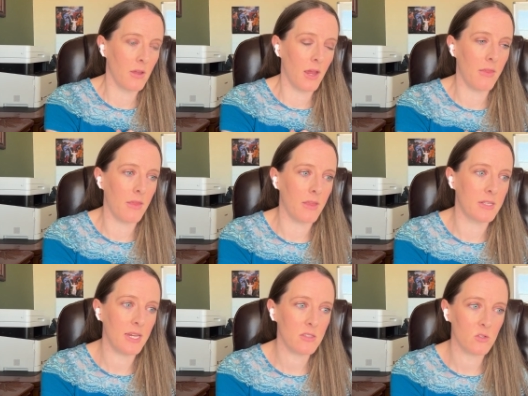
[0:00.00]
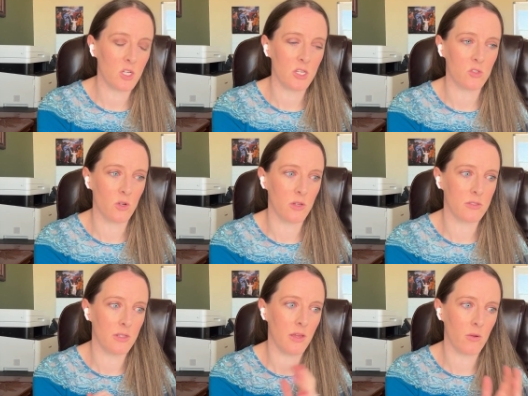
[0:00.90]
And then the desogestrel is
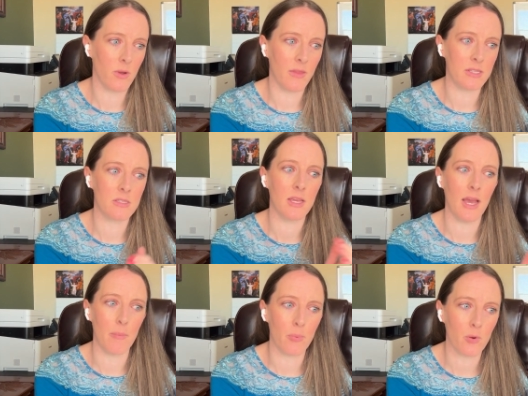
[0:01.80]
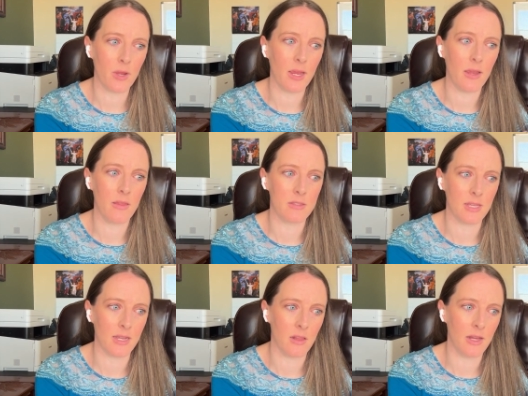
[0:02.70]
another one. That's the Apri, the
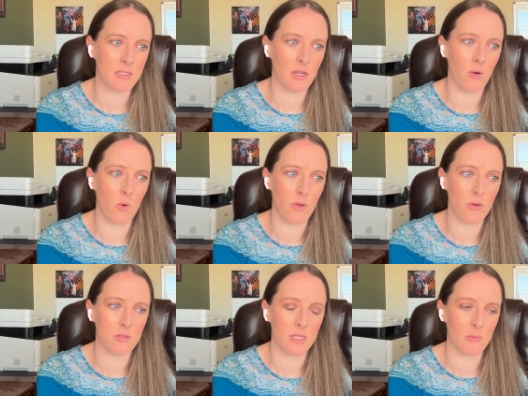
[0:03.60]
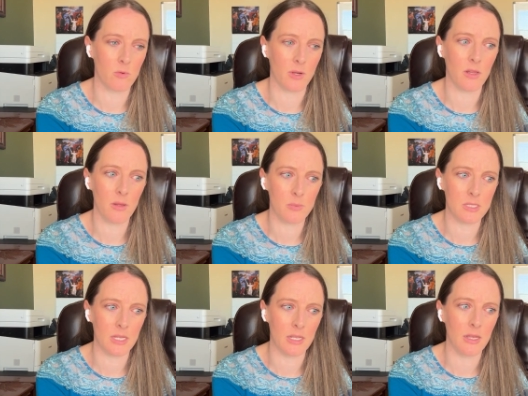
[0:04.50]
Cyclesa, Orthocept,
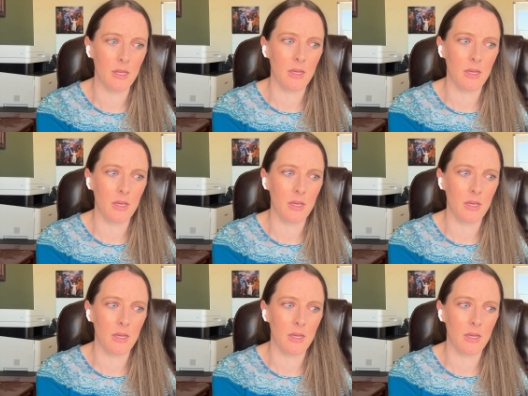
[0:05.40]
Riclipsin,